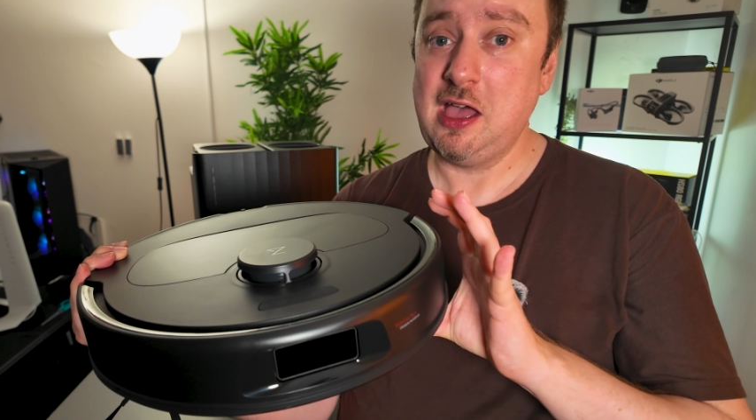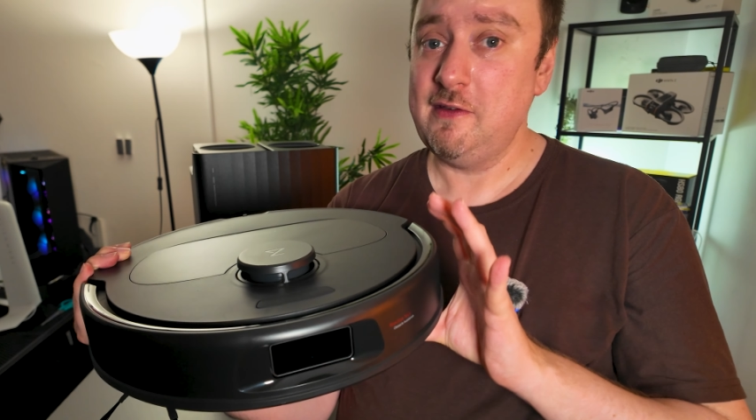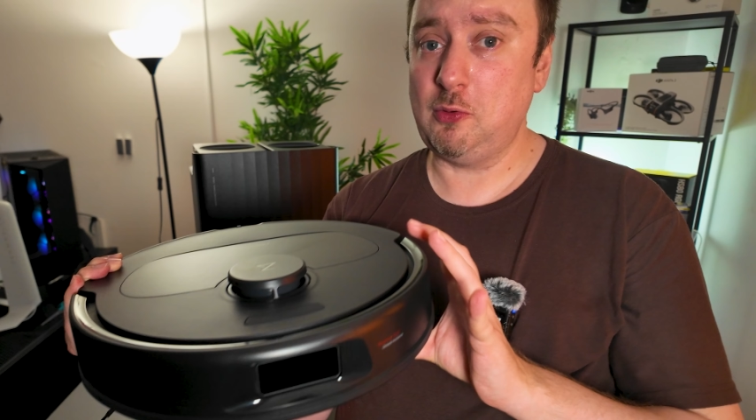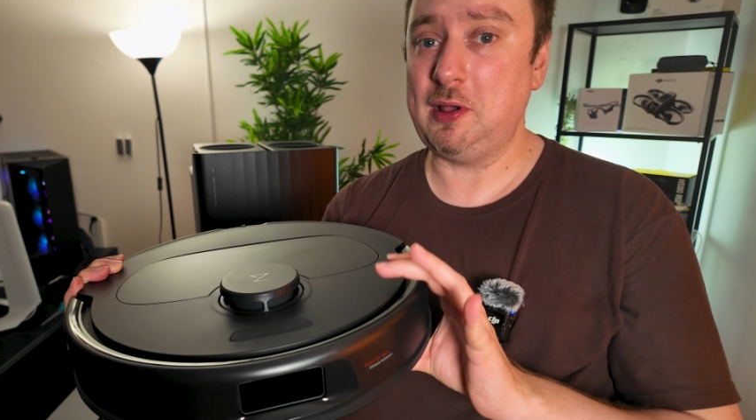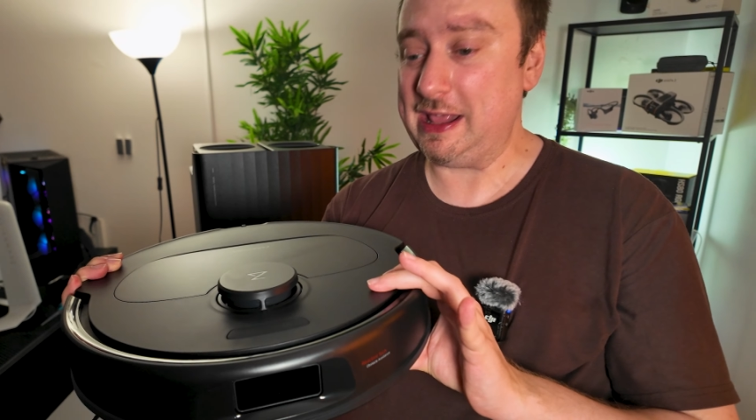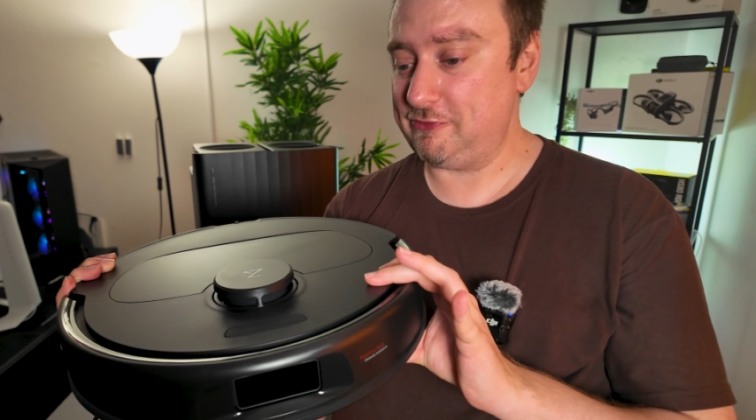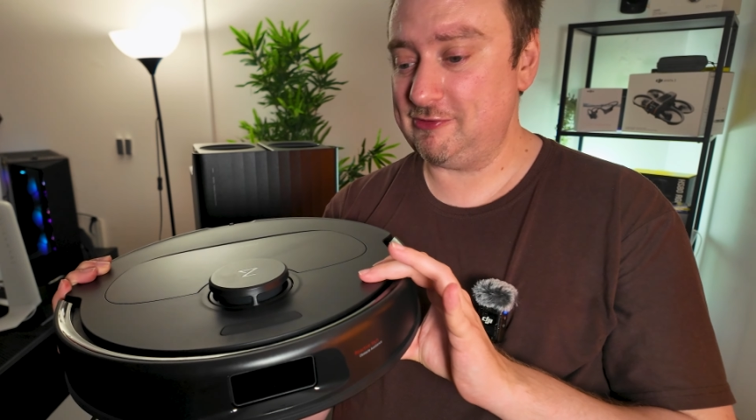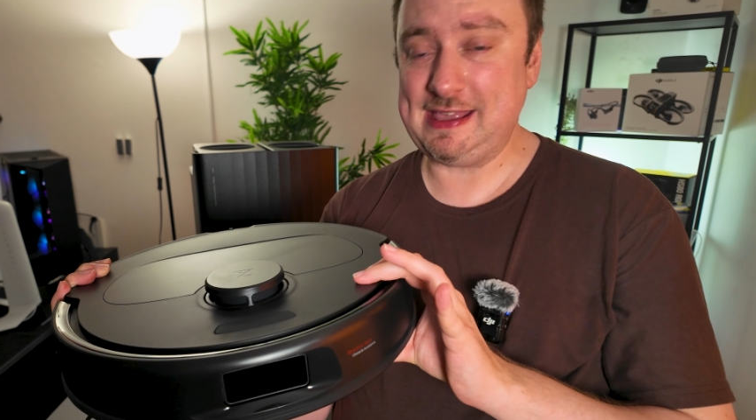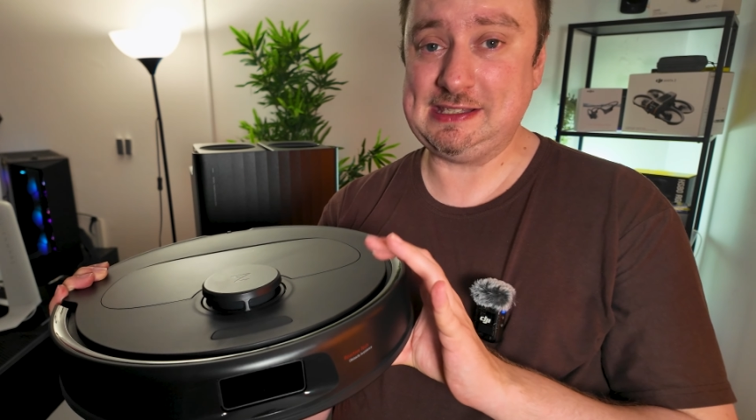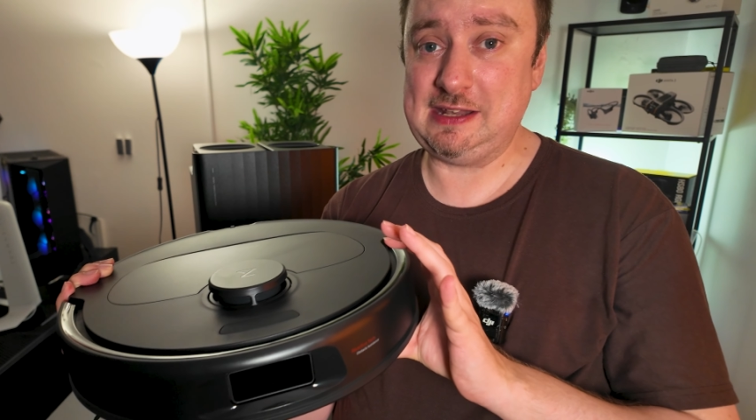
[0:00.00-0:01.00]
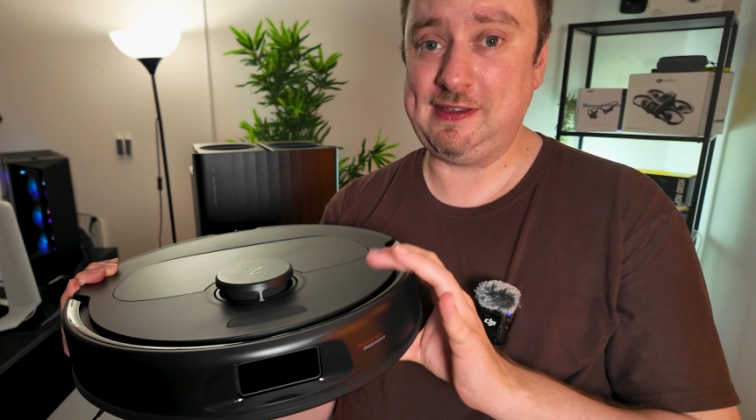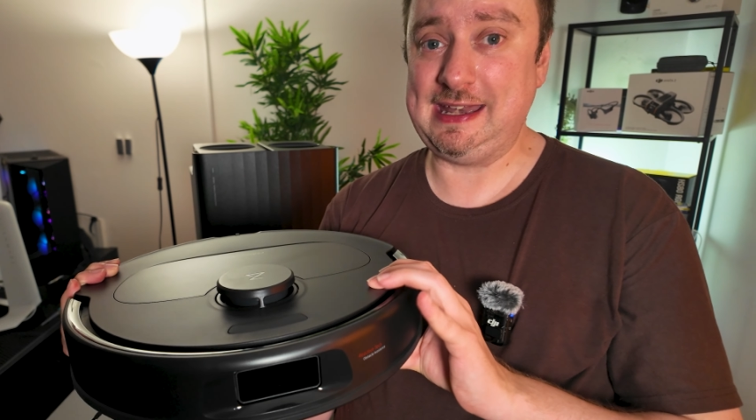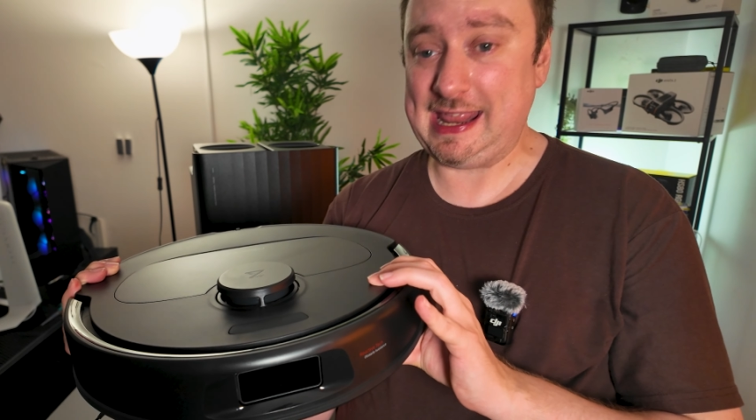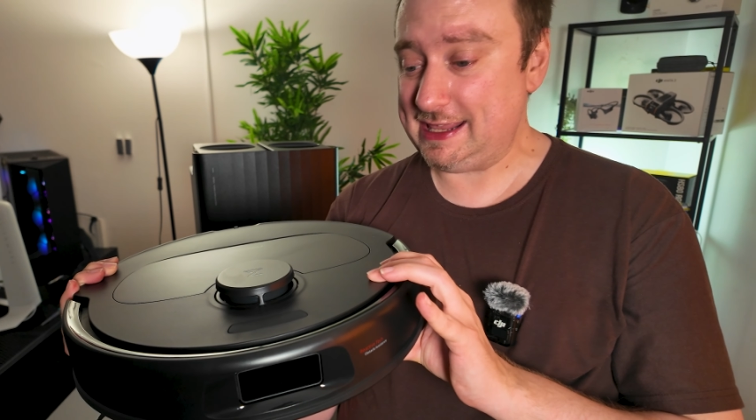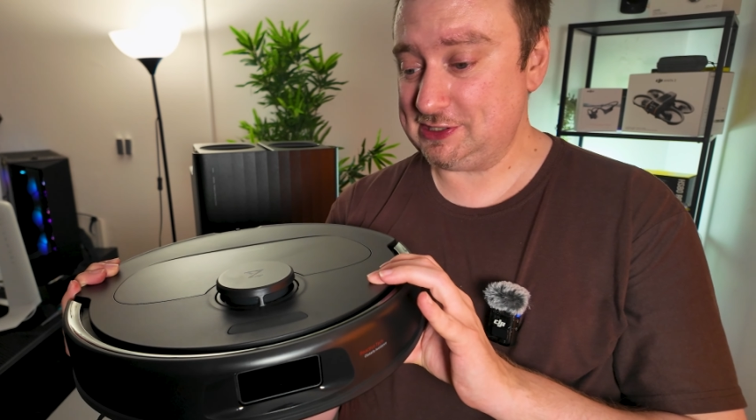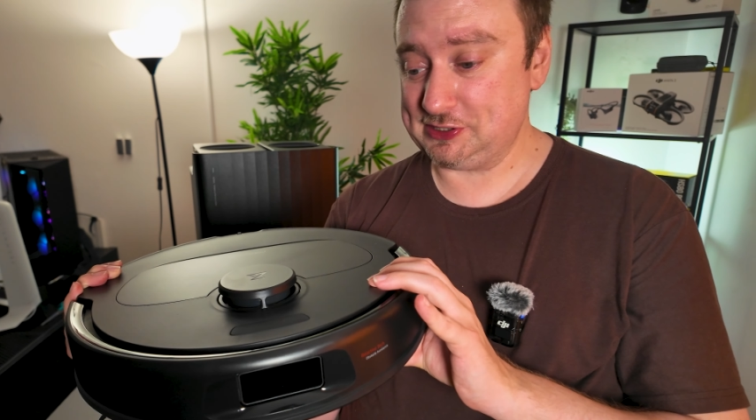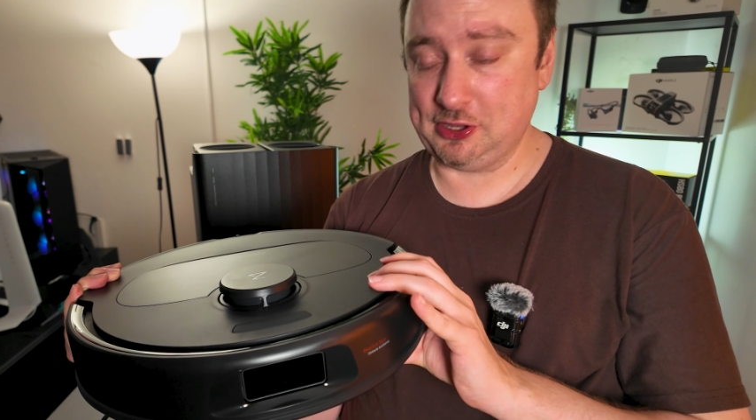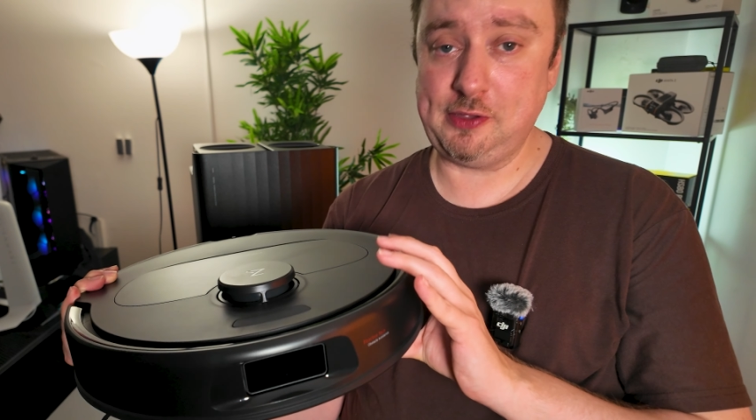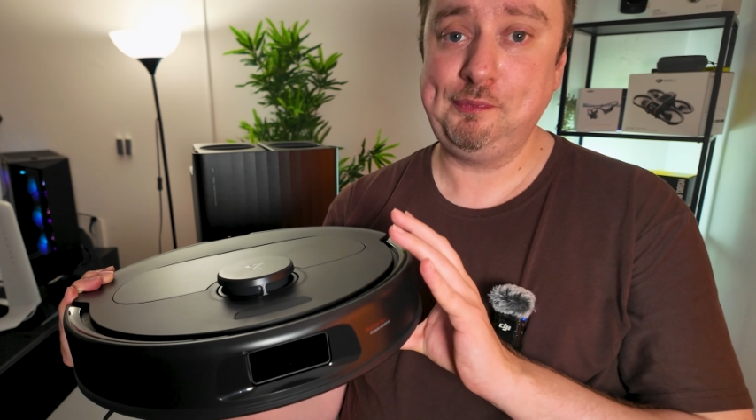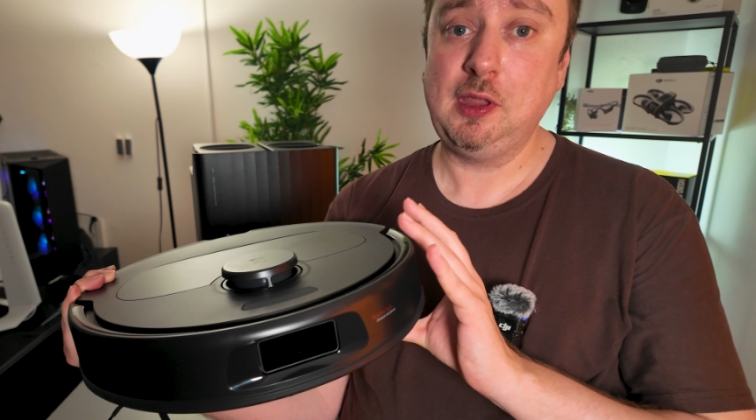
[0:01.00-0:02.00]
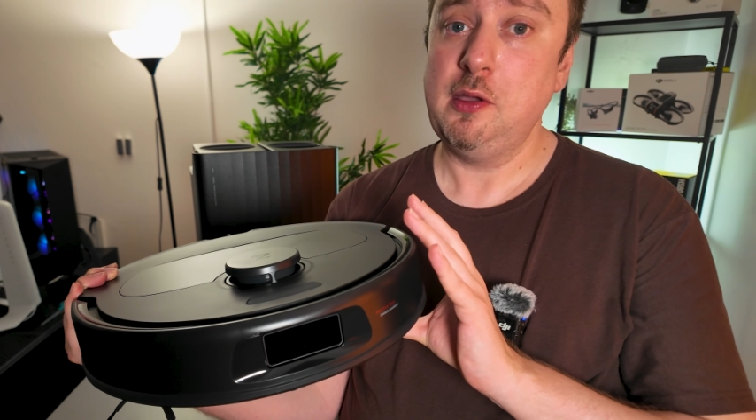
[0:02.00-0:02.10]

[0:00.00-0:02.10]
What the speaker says: for whatever reason if it needs to,